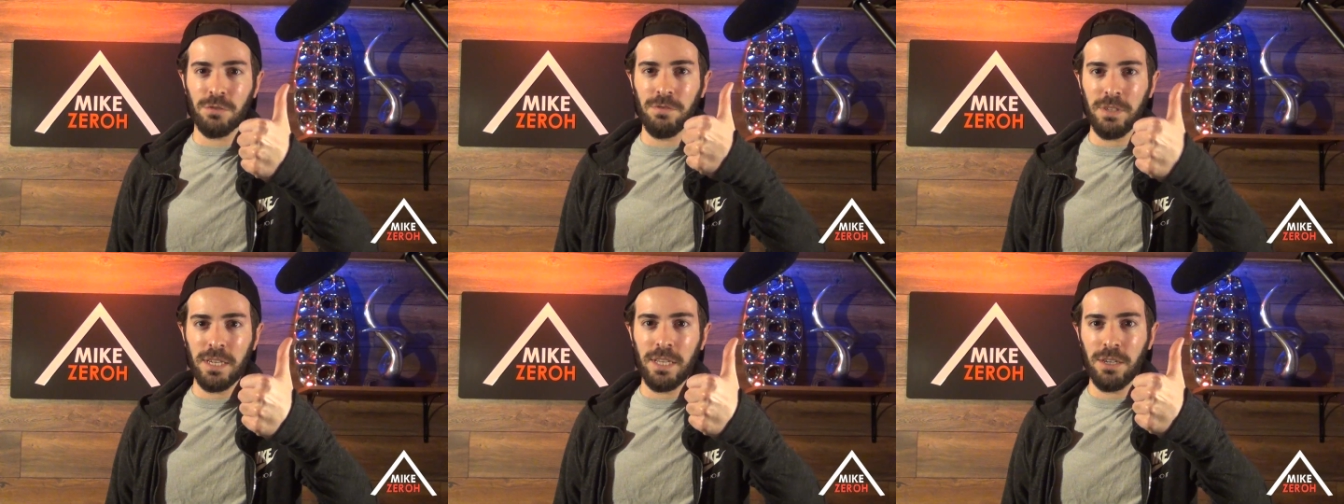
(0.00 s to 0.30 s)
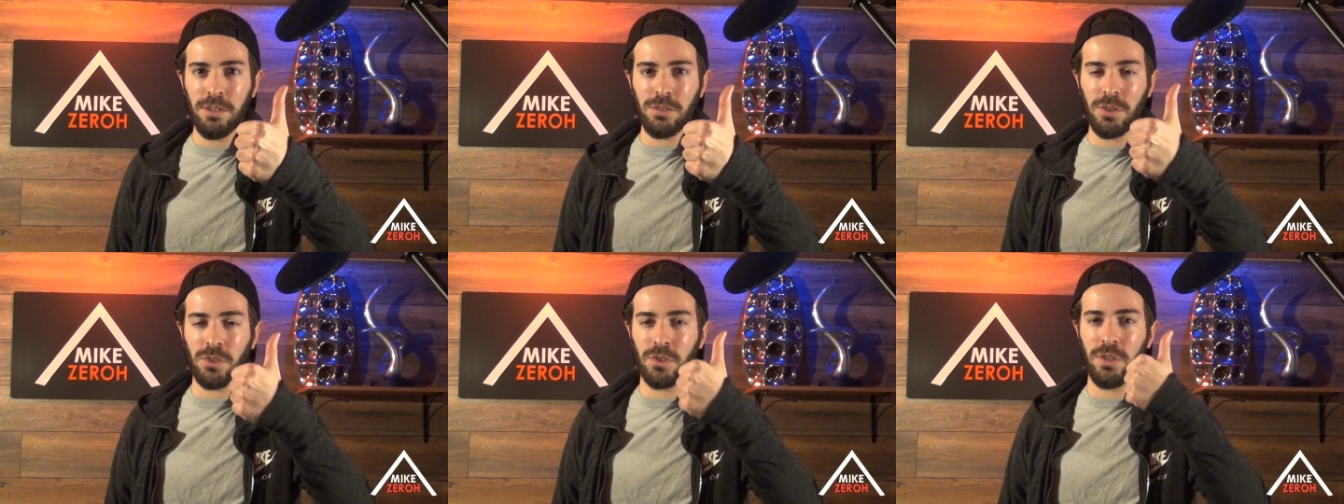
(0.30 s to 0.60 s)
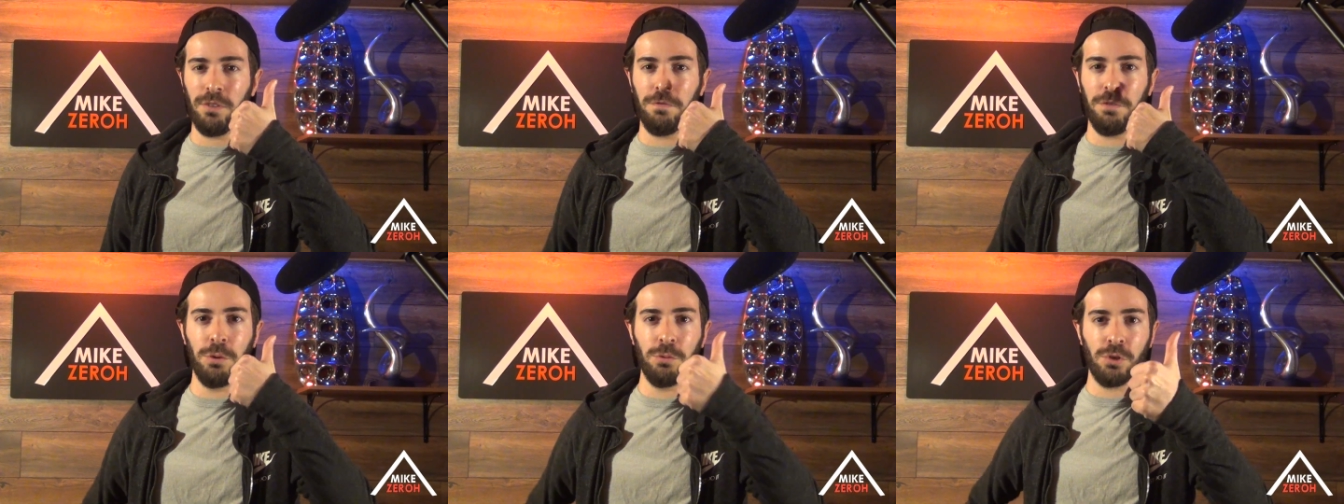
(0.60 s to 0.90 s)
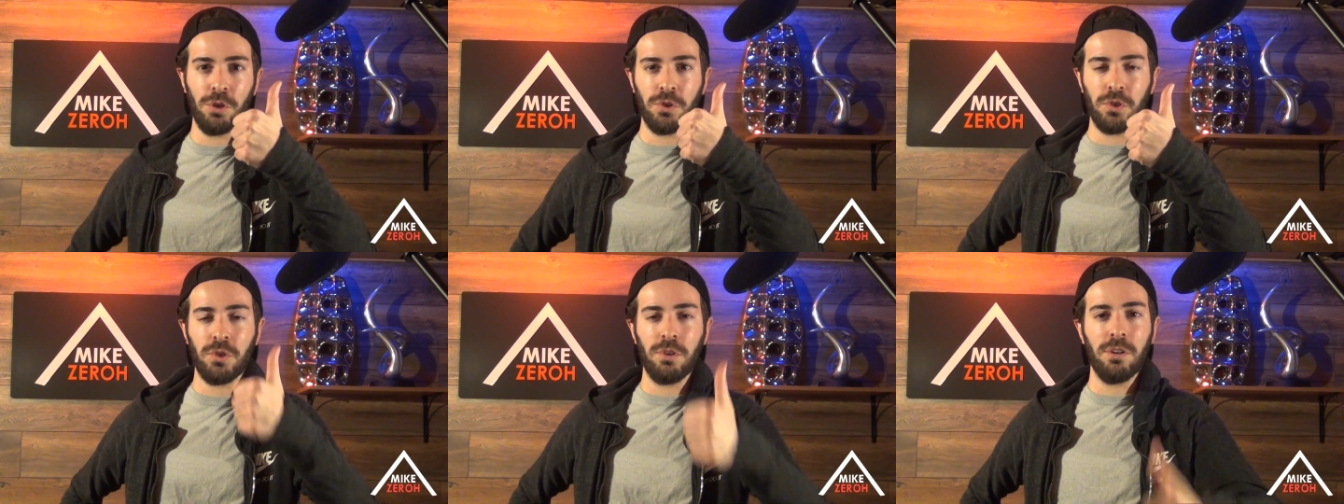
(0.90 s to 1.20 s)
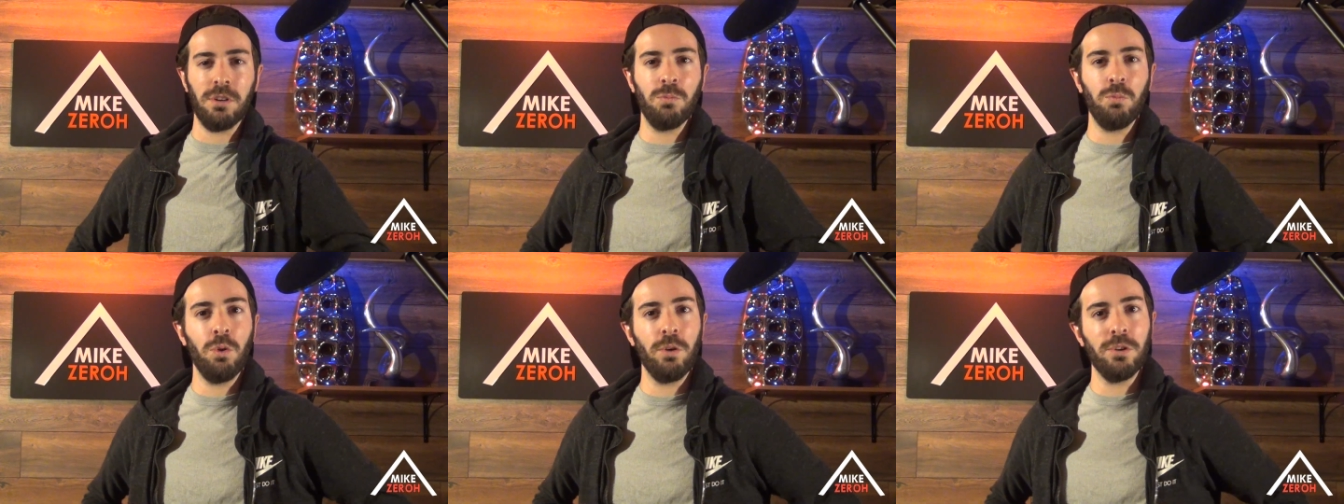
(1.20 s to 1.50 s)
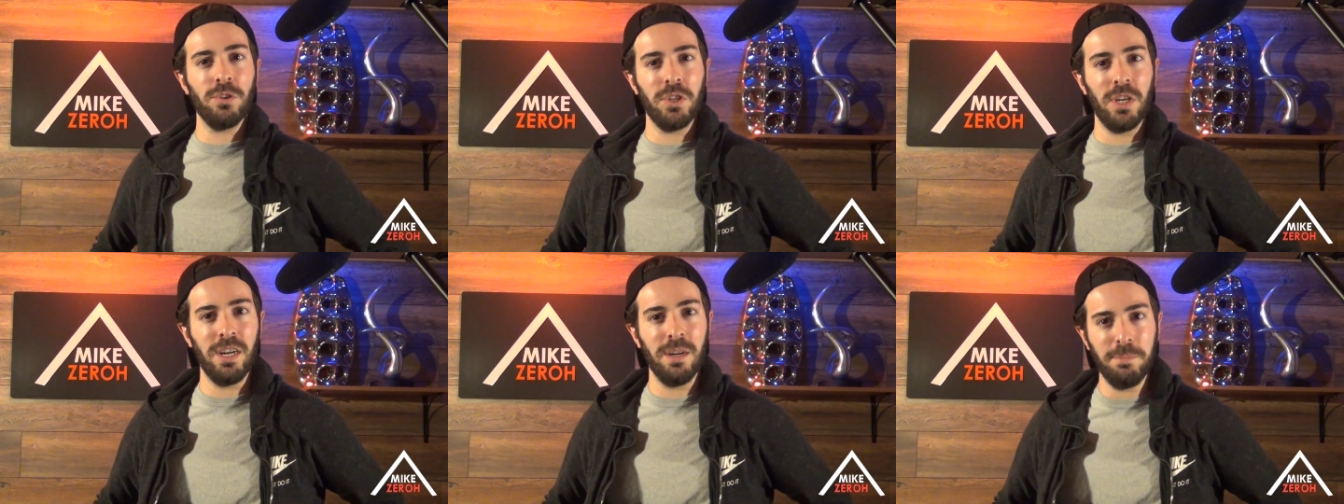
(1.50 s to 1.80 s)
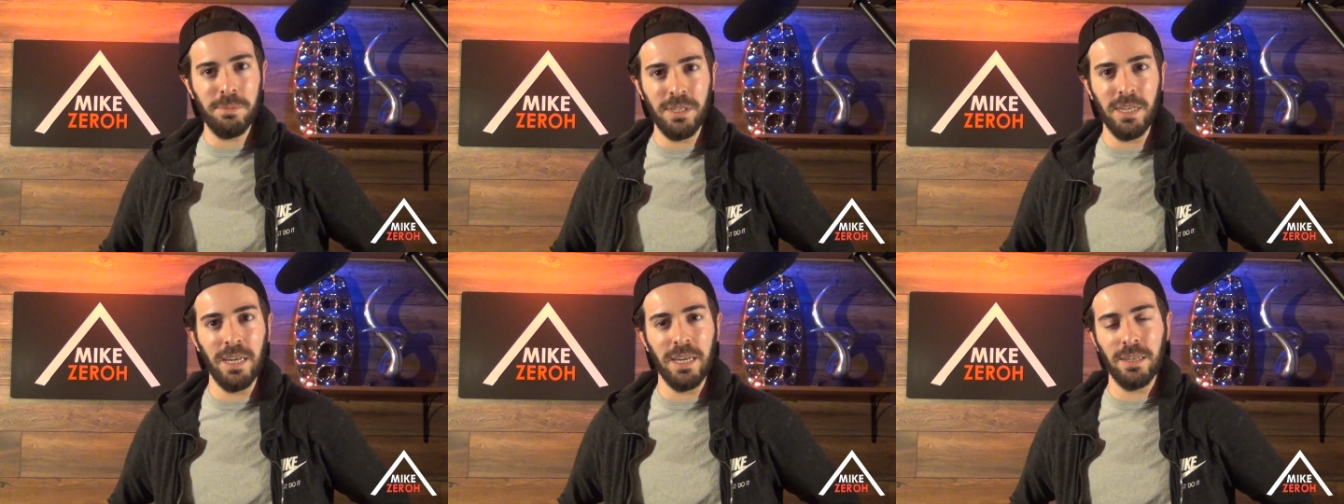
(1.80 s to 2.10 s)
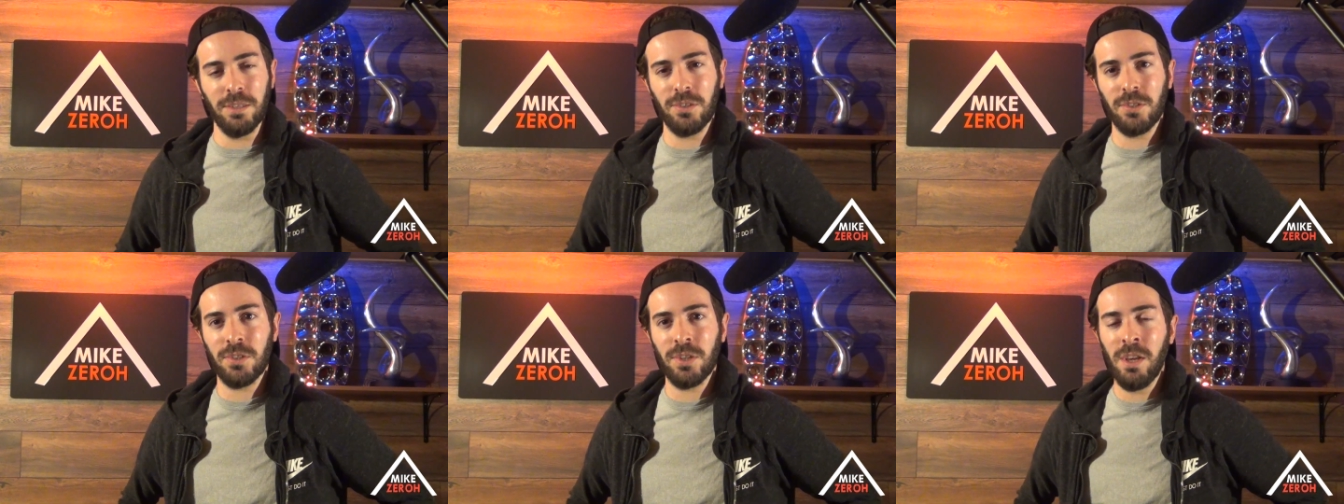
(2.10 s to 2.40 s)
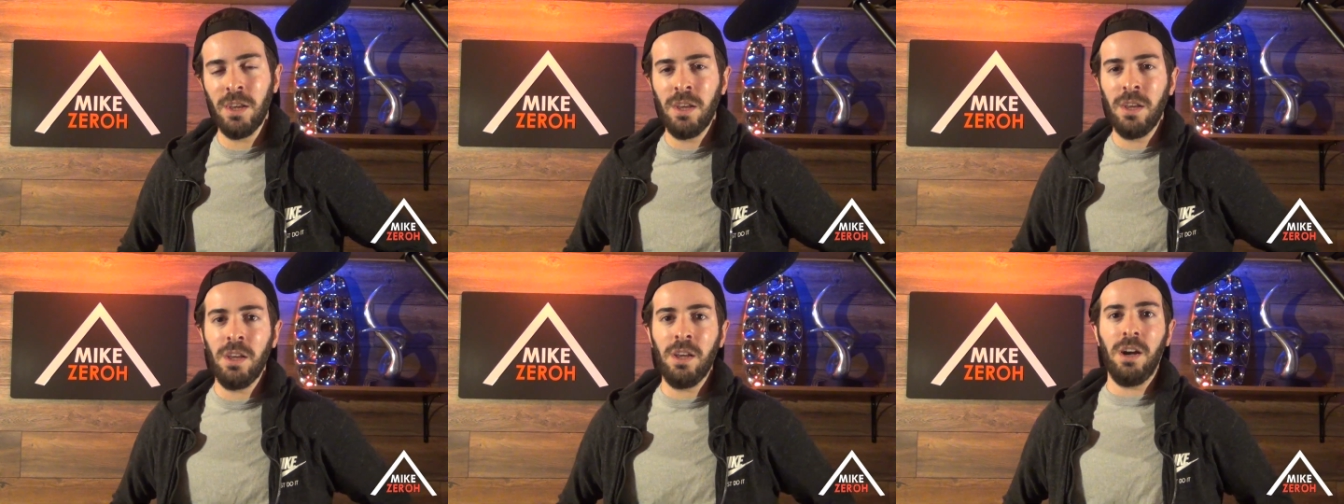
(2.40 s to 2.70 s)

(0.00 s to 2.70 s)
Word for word: video to see future Star Wars updates.